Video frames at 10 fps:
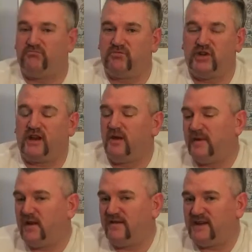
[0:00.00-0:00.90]
Check out
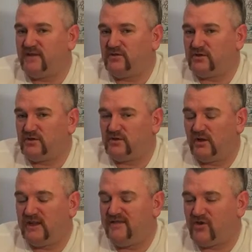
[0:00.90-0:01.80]
my other videos,
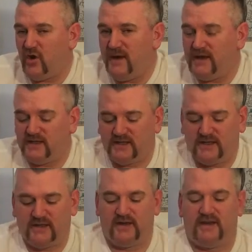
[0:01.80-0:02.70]
leave
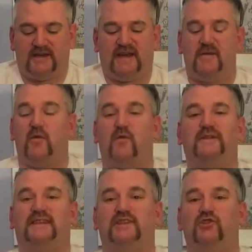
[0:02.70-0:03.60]
comments, tell me what
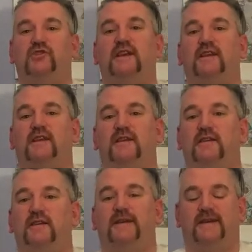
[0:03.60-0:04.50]
whiskies you like.
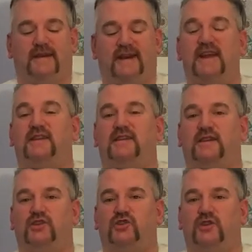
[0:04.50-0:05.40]
Get in
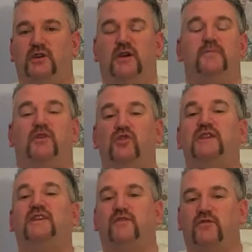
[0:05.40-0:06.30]
touch, be good to
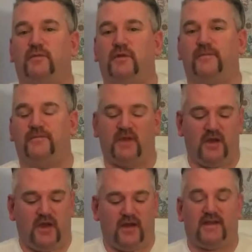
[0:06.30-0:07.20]
hear from you.
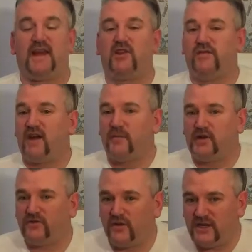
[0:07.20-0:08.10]
Thank you very
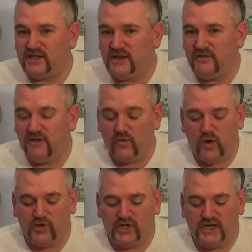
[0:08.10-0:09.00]
much for listening, for
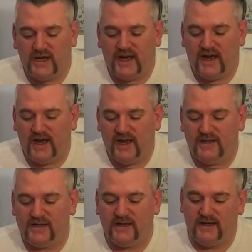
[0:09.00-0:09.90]
watching,
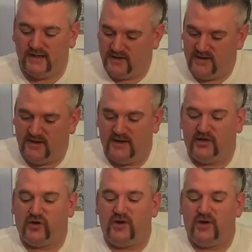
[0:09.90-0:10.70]
and enjoy